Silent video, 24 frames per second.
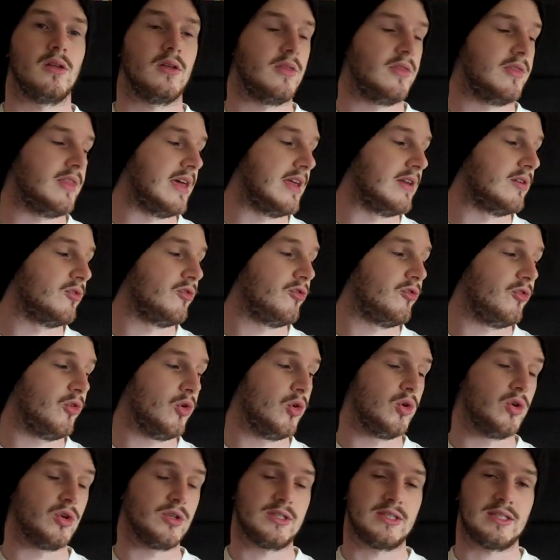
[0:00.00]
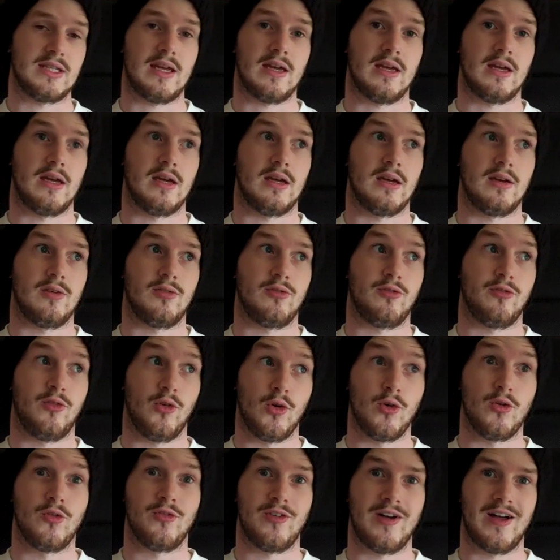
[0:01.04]
then 4, 5,
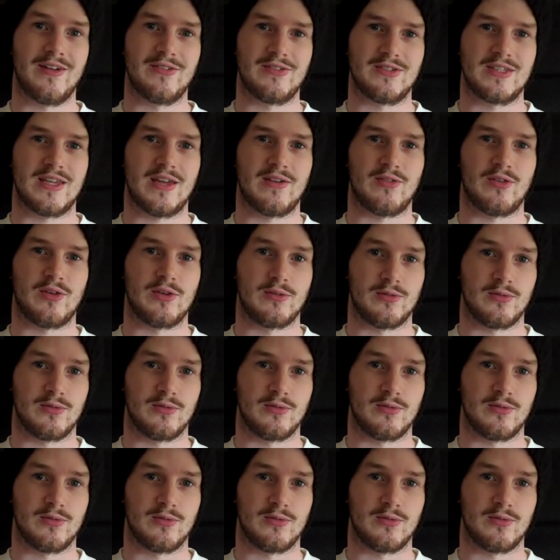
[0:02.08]
7,